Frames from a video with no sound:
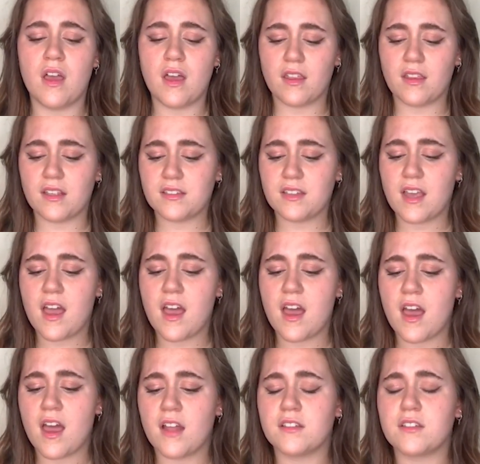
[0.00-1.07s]
and these
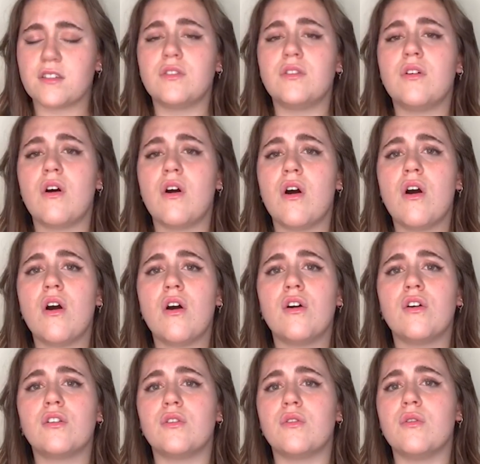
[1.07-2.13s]
hands can
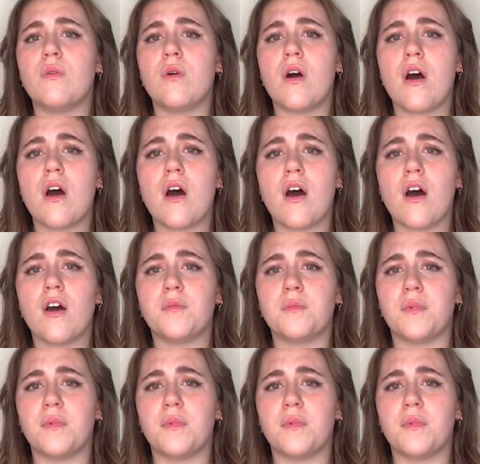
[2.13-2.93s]
hold the world,